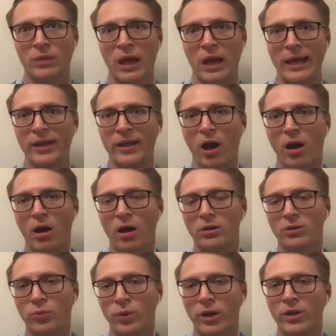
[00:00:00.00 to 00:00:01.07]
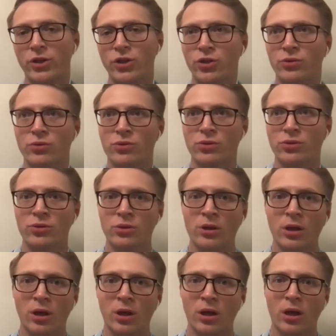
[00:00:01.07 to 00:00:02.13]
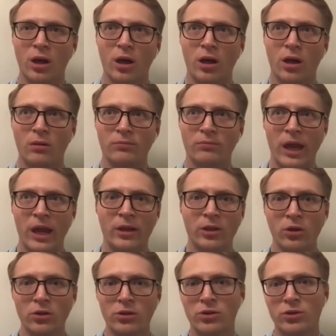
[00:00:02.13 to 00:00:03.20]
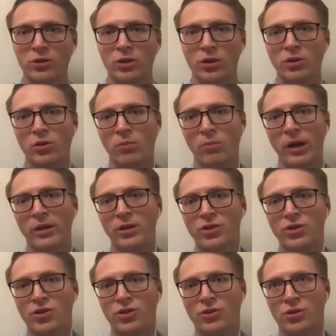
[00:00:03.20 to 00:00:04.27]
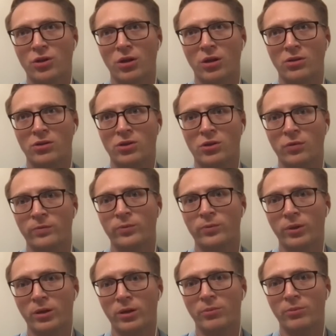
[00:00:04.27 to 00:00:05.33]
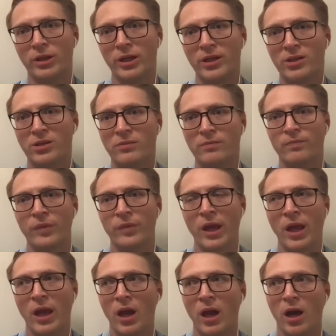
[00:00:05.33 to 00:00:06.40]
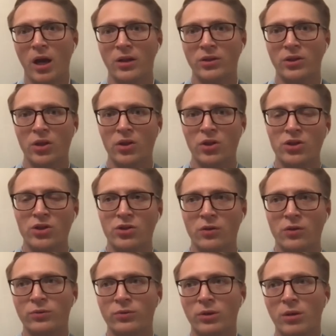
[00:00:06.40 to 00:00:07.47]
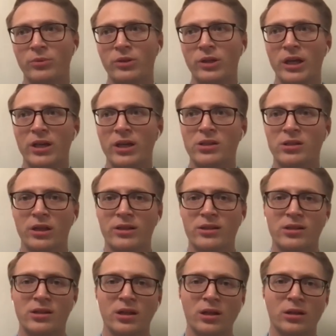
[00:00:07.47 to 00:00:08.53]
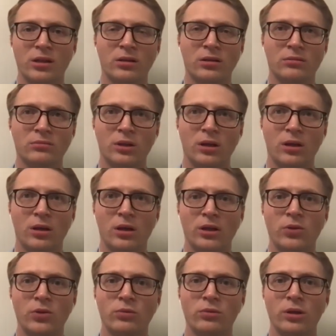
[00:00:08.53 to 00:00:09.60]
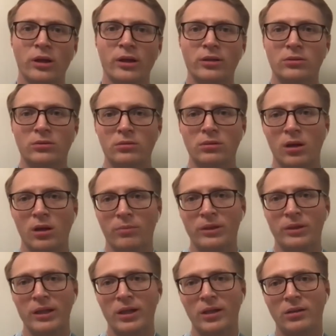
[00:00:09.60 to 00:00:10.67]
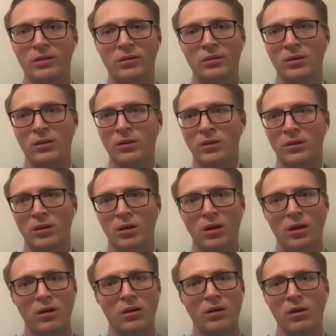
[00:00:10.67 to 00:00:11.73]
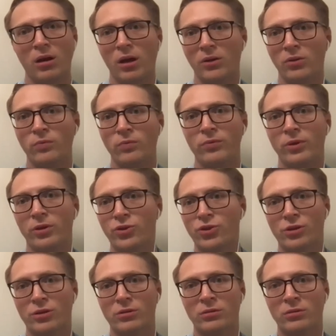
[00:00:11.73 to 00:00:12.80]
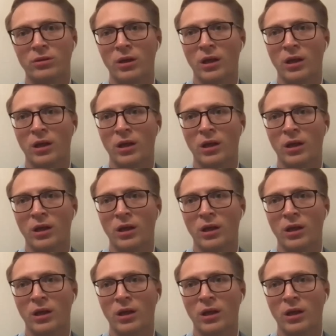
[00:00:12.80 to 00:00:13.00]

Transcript: any hardware issues, and also you need to manage software updates. And these software updates, let's say you would like to update Hadoop version,